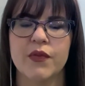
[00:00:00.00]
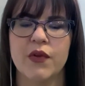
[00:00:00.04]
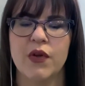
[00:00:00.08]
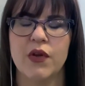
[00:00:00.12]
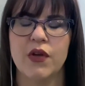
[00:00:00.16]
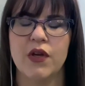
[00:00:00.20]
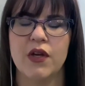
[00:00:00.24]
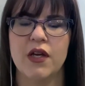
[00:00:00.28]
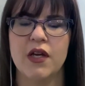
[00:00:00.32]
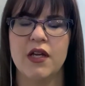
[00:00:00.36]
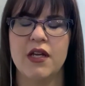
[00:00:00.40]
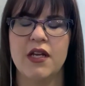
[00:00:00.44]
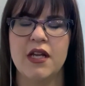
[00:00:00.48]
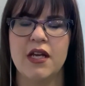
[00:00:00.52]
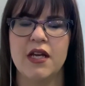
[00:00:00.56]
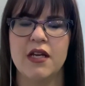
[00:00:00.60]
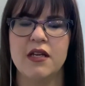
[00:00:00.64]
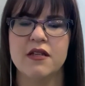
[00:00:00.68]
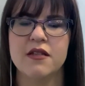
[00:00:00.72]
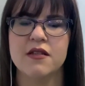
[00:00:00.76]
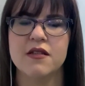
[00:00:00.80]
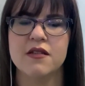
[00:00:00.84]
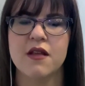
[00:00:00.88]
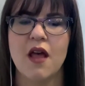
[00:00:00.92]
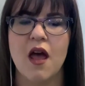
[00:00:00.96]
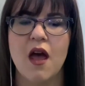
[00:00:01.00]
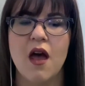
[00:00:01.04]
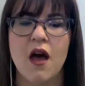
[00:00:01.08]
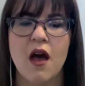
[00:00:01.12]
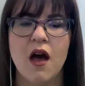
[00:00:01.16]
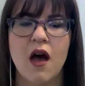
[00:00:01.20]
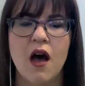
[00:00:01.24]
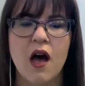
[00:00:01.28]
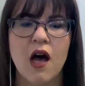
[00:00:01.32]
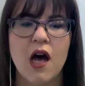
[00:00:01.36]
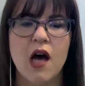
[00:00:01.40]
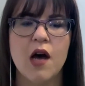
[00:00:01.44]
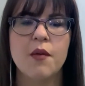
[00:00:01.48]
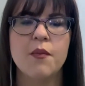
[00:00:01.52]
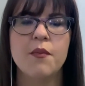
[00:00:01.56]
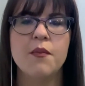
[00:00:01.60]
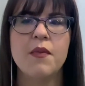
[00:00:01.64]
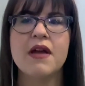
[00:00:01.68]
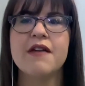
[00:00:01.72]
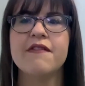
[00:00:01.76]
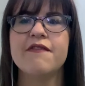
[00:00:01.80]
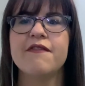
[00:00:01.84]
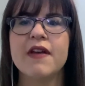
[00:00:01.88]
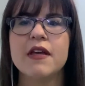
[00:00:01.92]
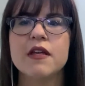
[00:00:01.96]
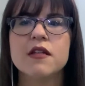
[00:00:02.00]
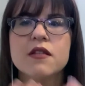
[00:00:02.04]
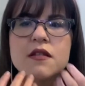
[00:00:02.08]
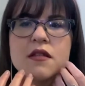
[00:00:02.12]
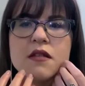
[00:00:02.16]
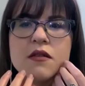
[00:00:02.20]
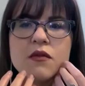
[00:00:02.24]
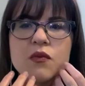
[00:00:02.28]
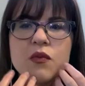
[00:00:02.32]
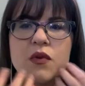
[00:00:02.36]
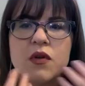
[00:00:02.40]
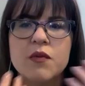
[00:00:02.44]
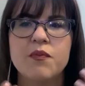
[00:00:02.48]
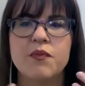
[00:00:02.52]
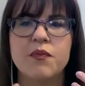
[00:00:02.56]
goodness. My face would